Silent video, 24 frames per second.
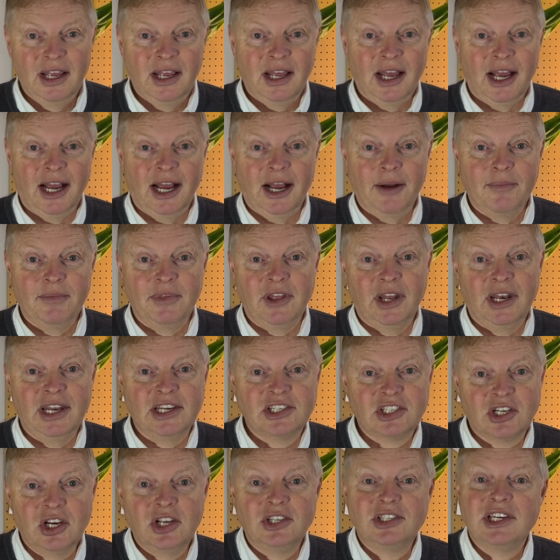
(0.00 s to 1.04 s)
then
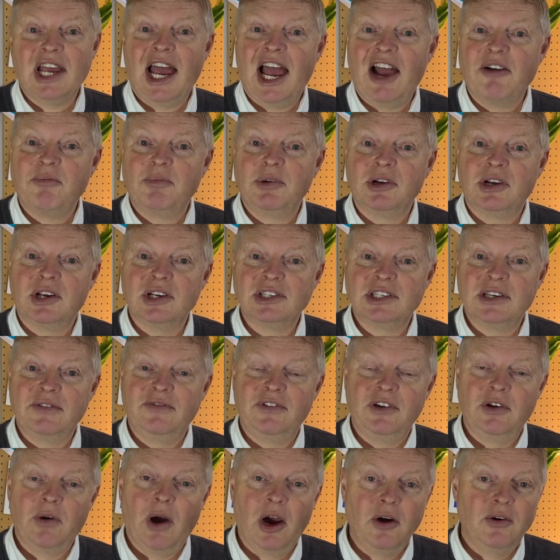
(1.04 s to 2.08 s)
it's good to have, because
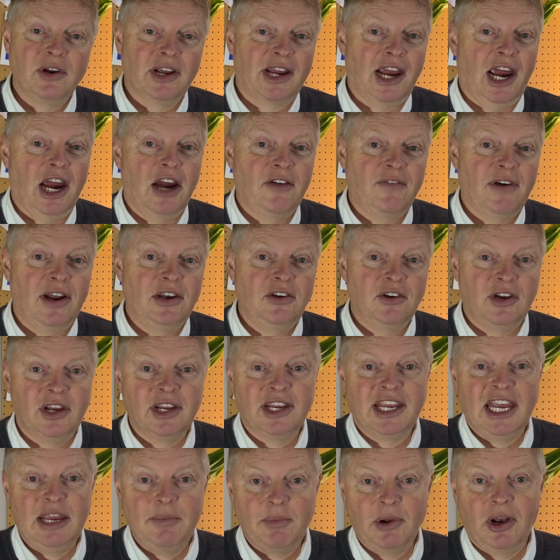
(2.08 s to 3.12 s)
if you own a caravan you can
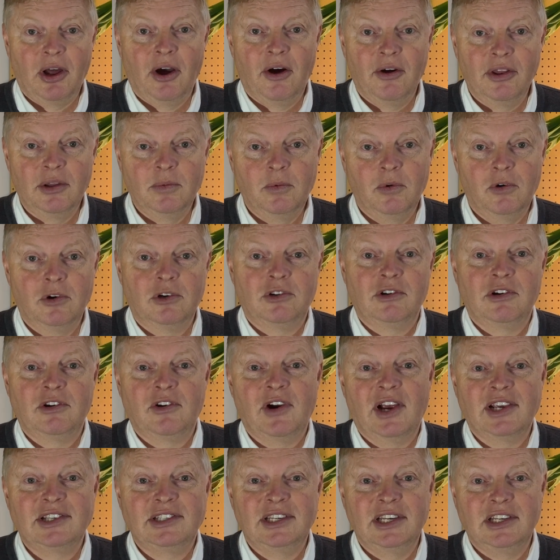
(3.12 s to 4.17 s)
keep an eye on the water
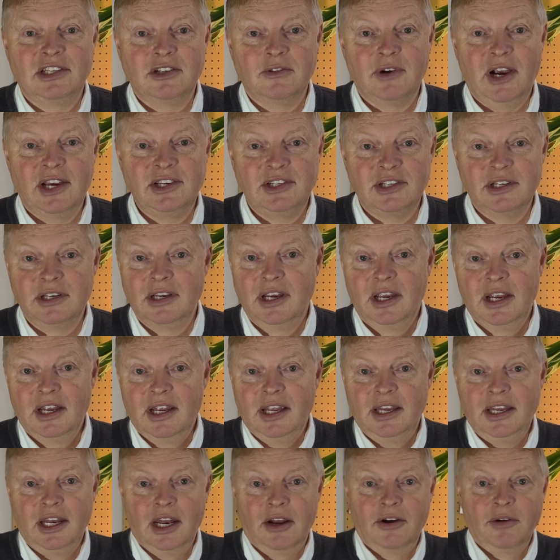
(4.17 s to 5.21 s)
ingress situation,
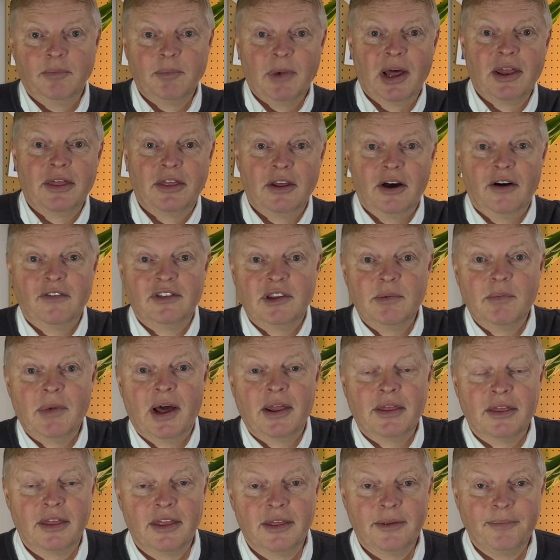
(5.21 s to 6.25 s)
month after
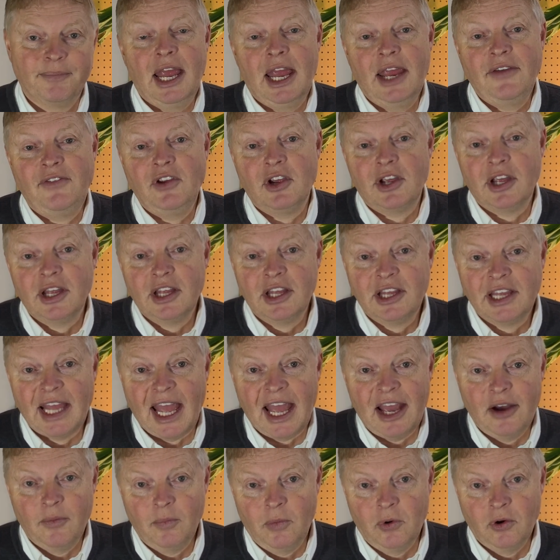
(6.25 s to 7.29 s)
month. If you can
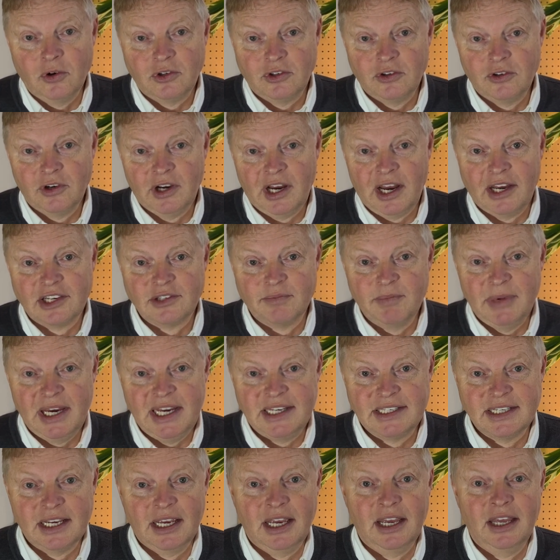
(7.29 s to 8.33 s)
get a water ingress
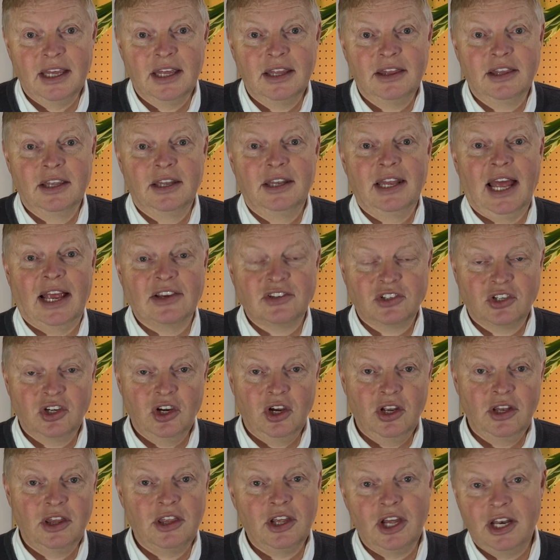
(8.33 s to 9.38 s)
meter, then that's
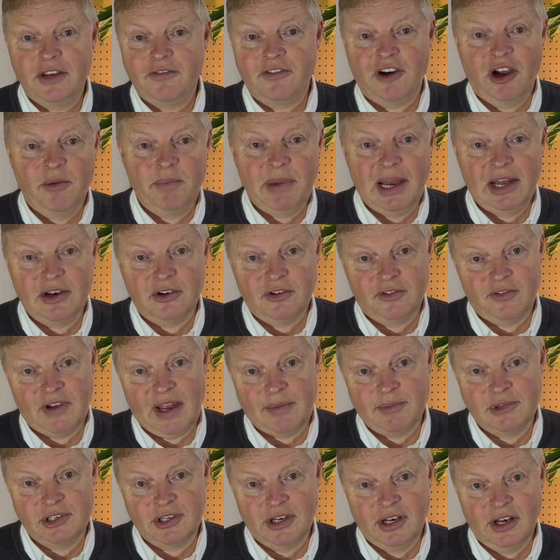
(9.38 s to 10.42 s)
good. £35 off
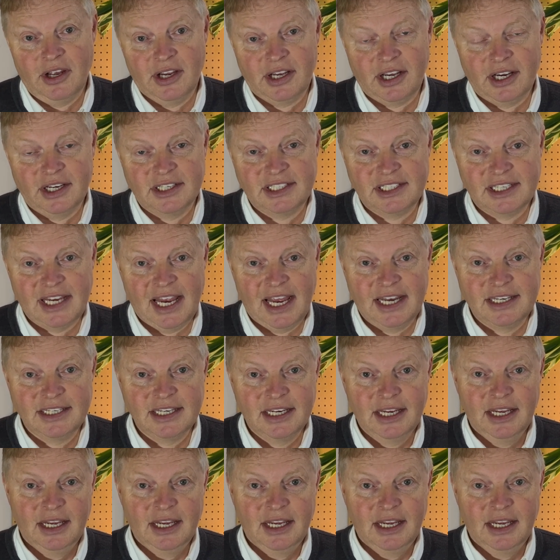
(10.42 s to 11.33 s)
Amazon, like I said.